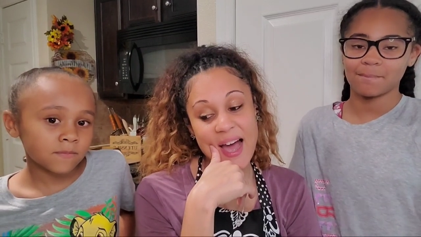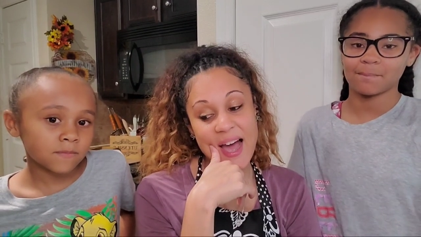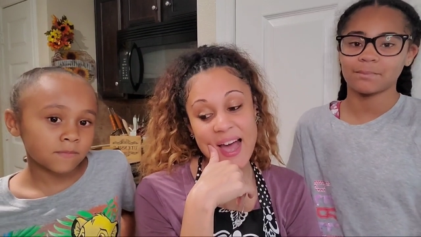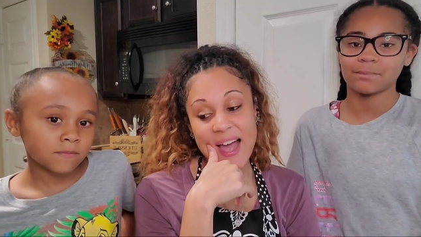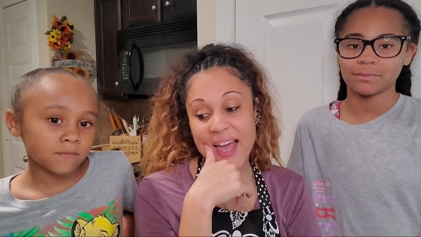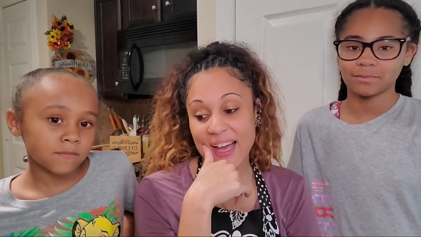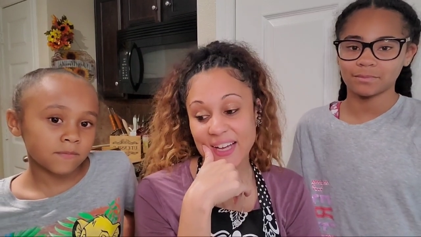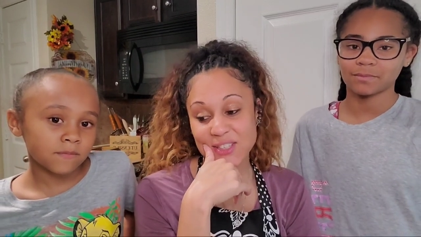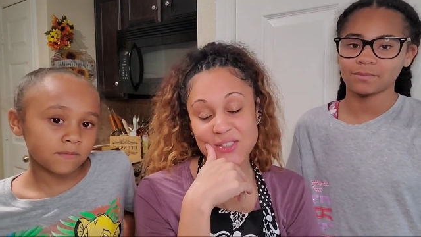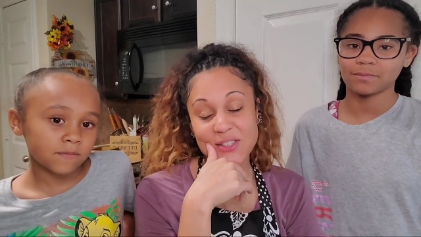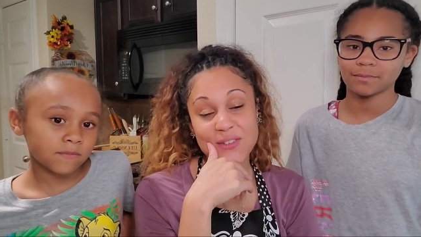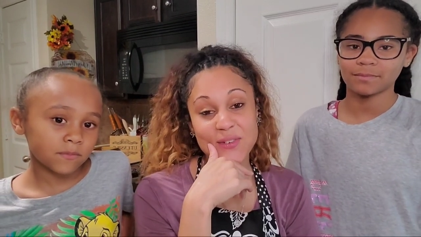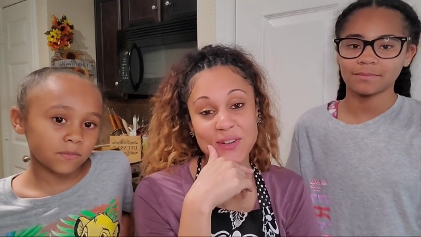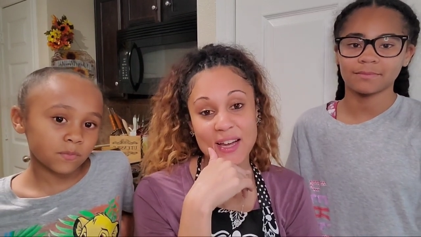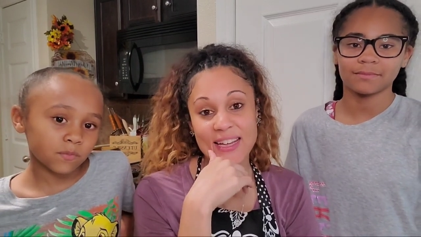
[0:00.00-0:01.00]
Speaker 1: I
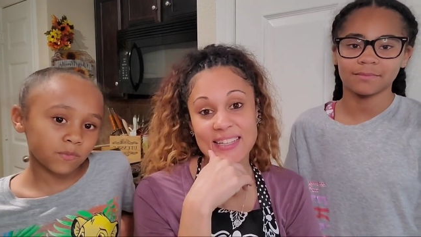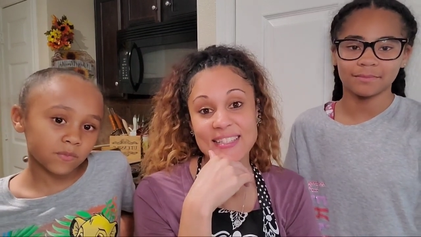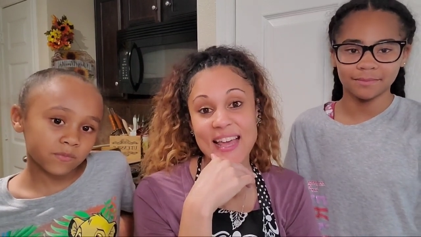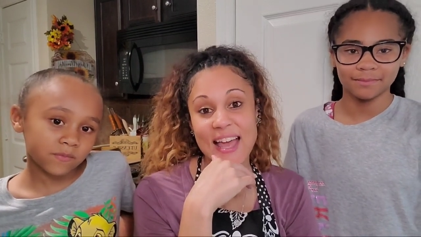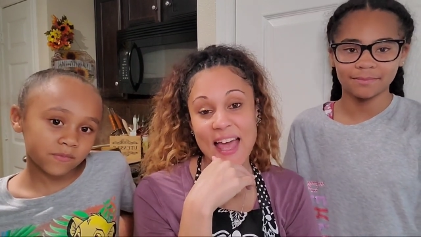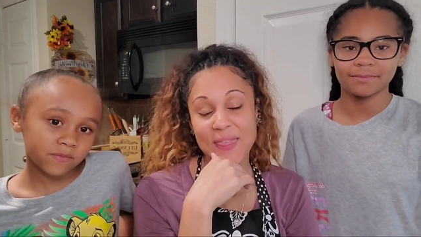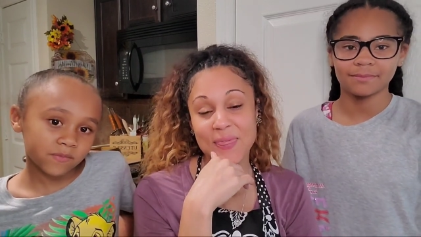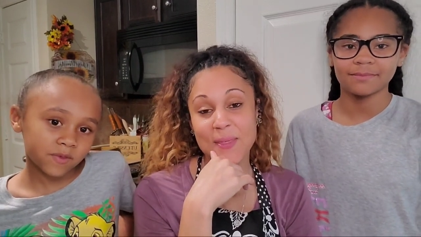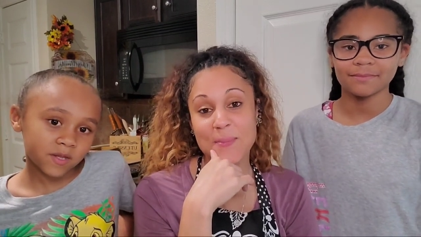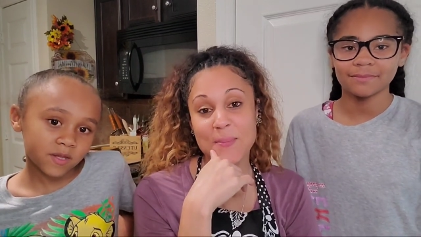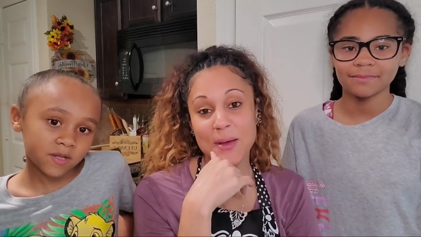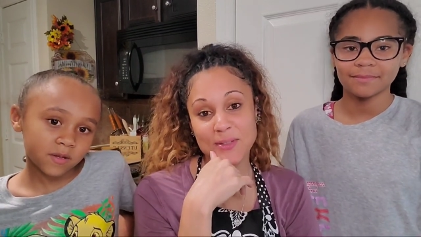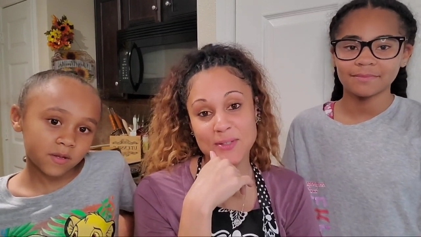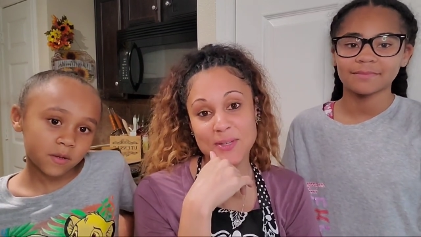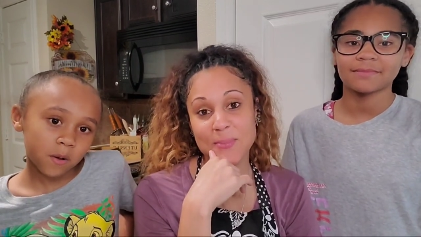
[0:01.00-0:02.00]
actually forgot to add the
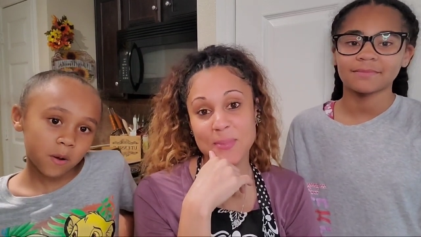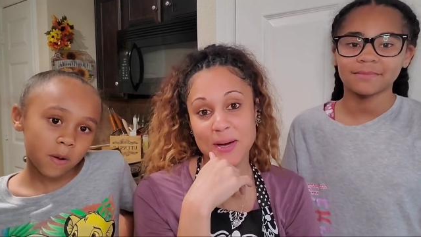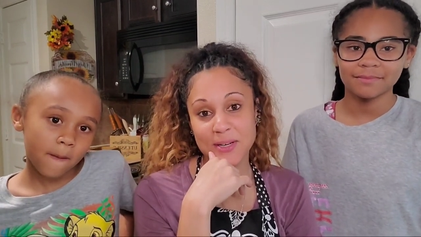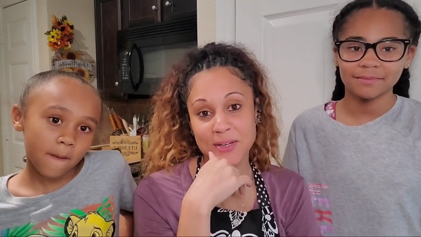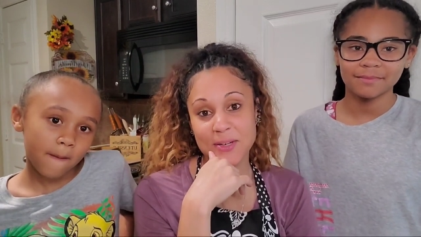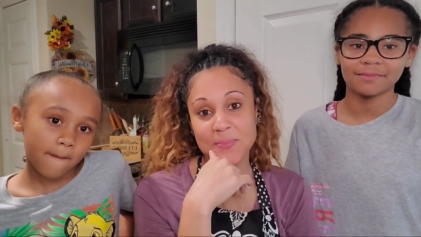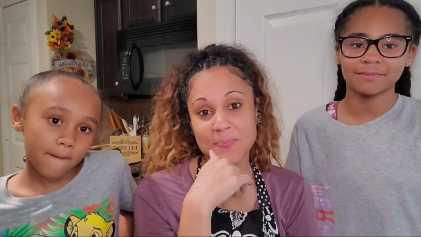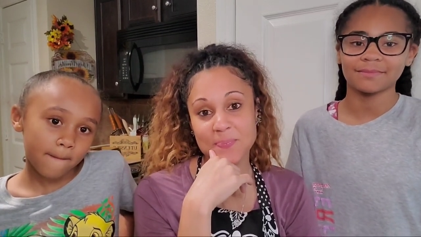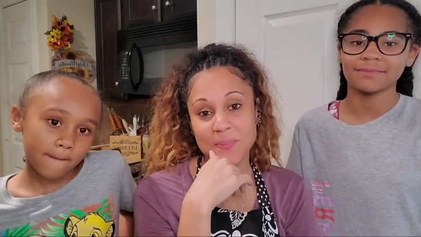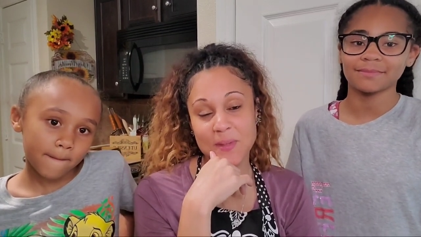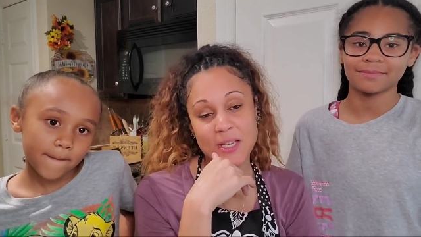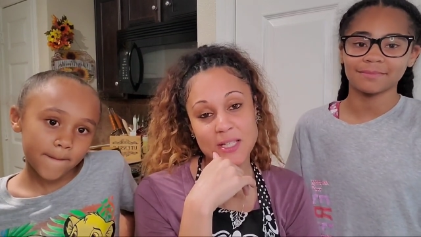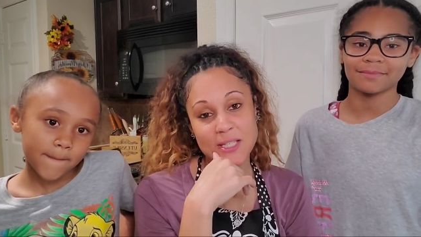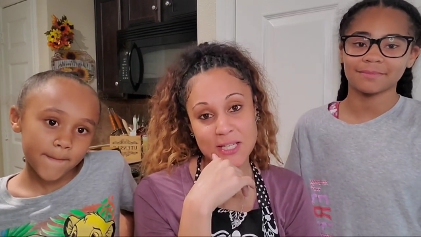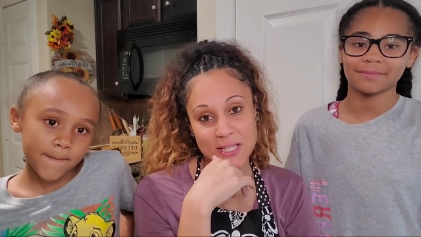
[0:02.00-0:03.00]
melted butter
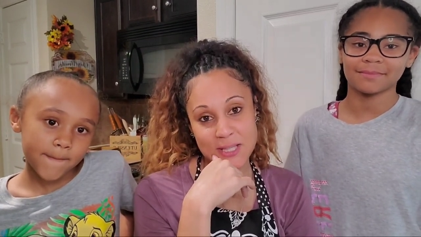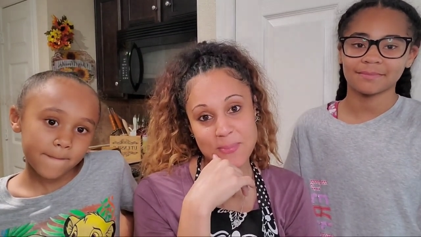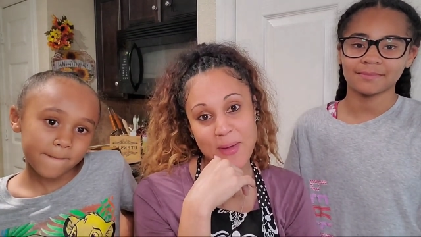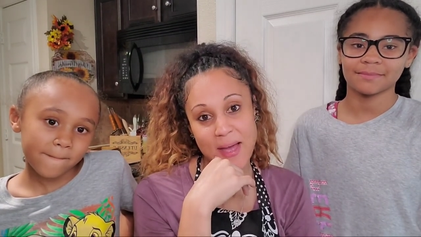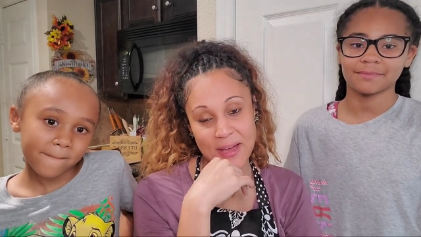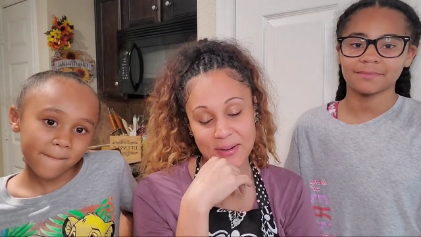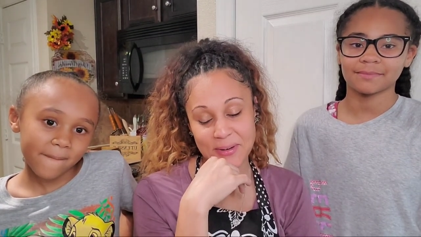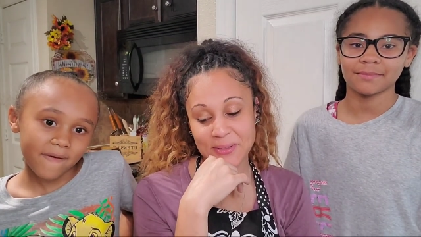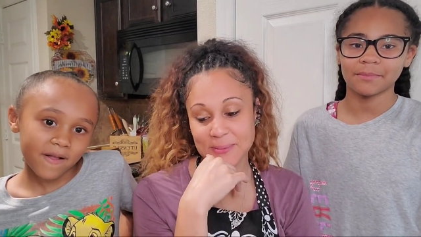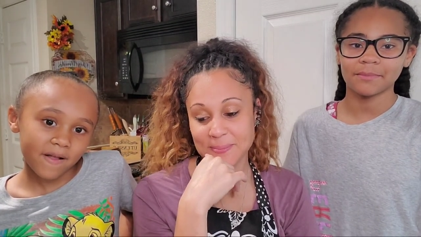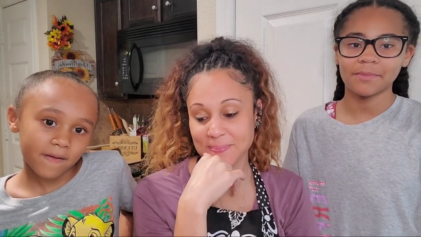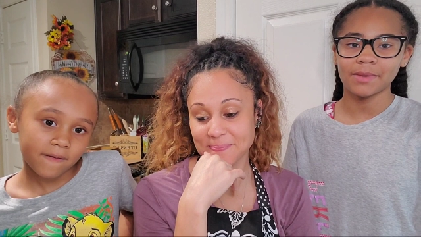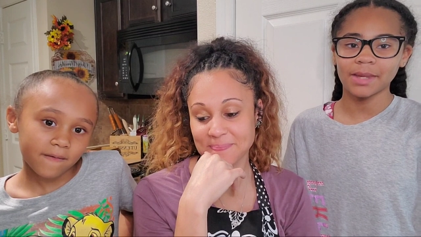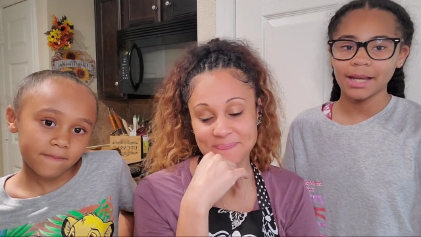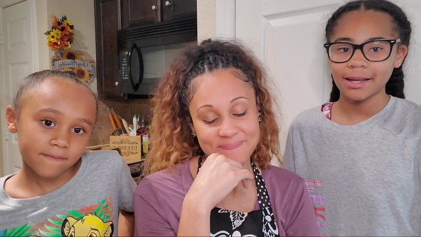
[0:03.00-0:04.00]
to the batter.
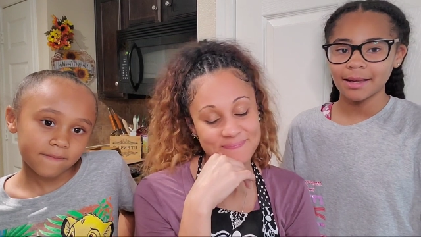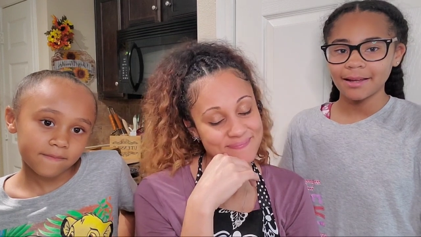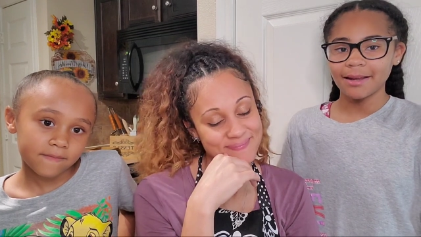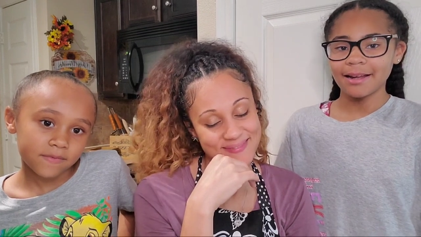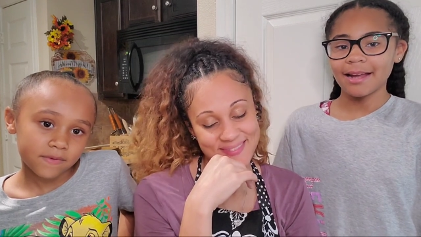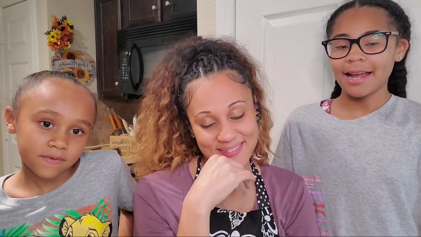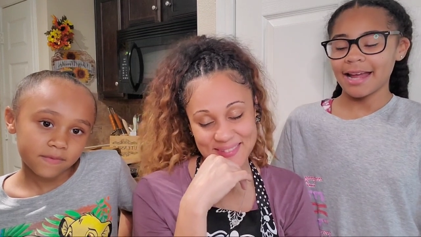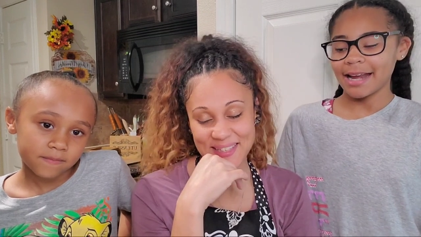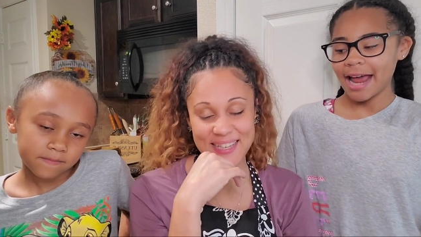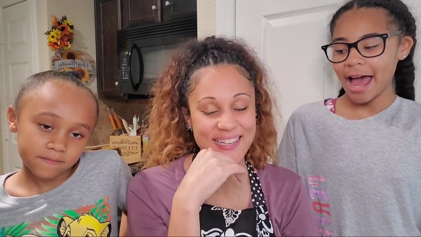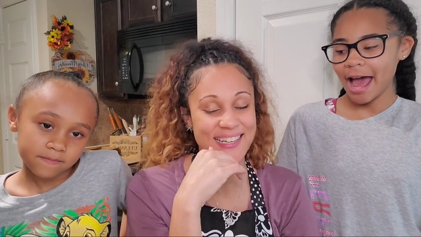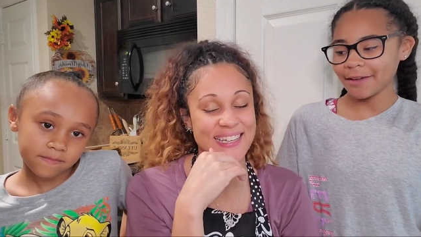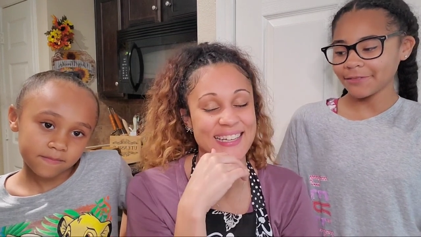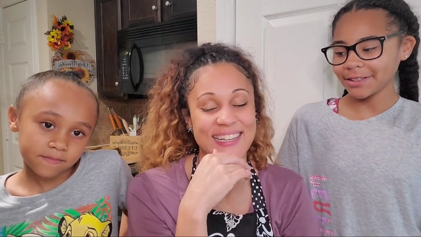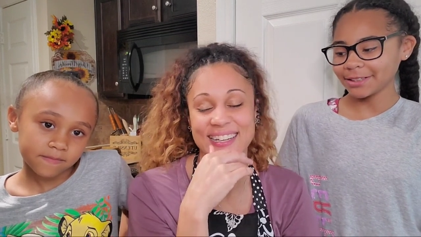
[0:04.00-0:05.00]
And
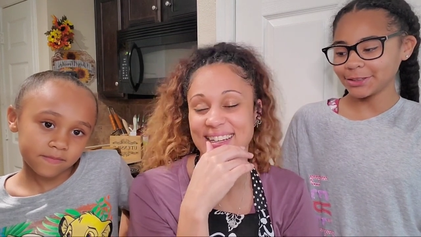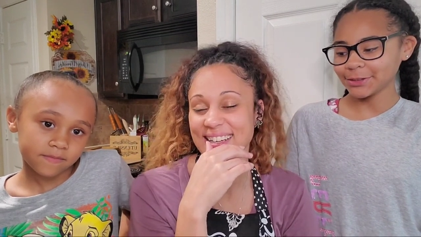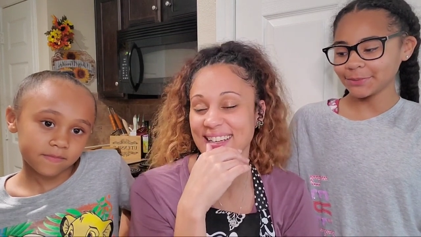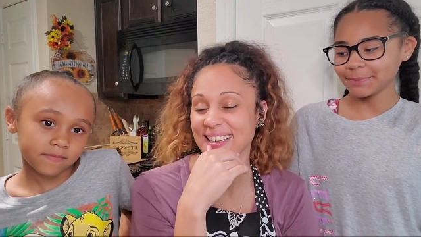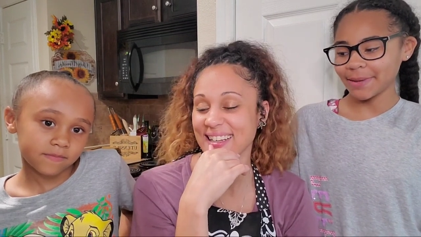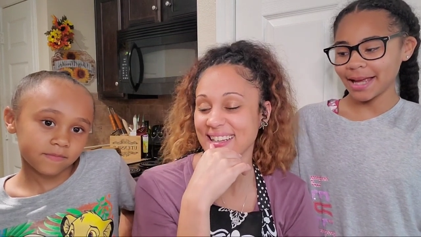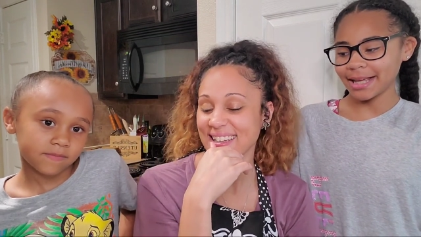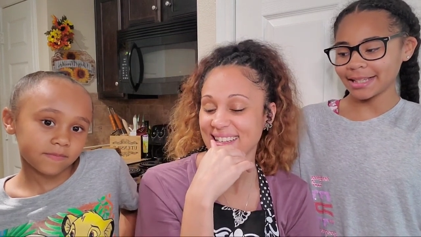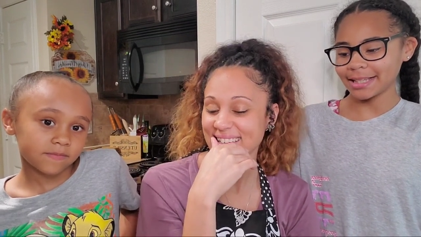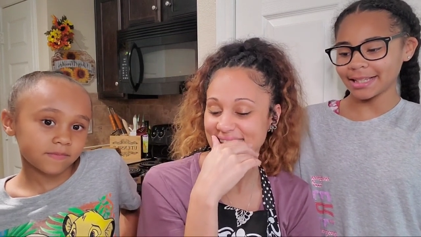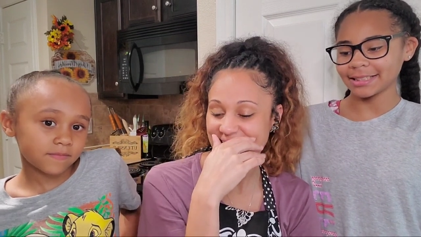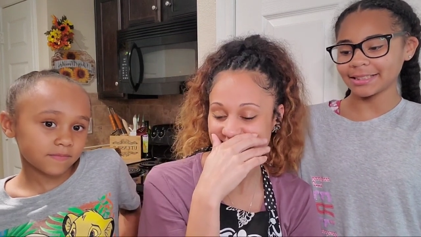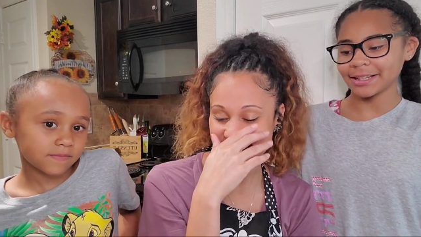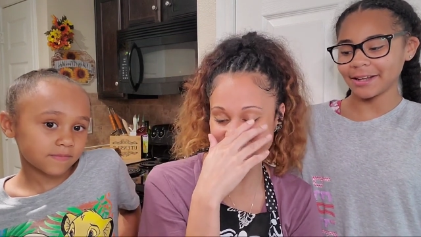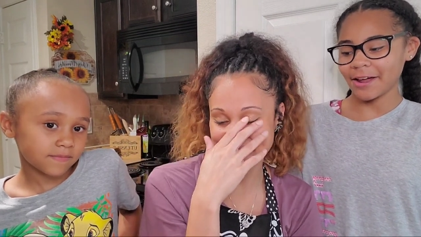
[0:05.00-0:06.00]
haven't you made
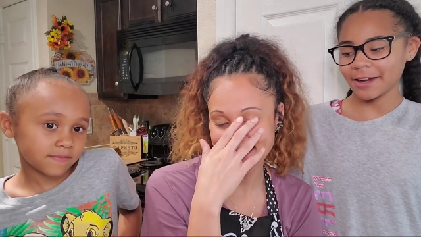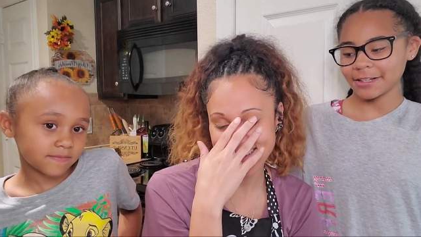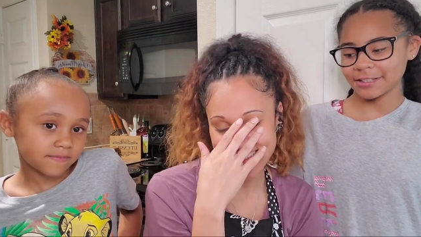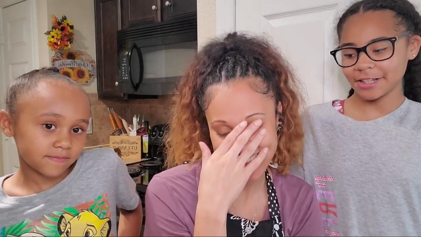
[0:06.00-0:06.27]
this a lot of